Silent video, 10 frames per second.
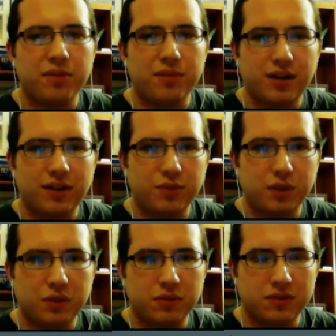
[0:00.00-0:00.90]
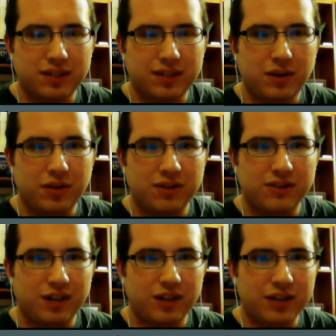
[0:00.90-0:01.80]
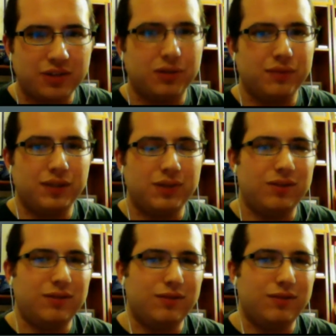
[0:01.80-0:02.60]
because we don't see all these technological innovations.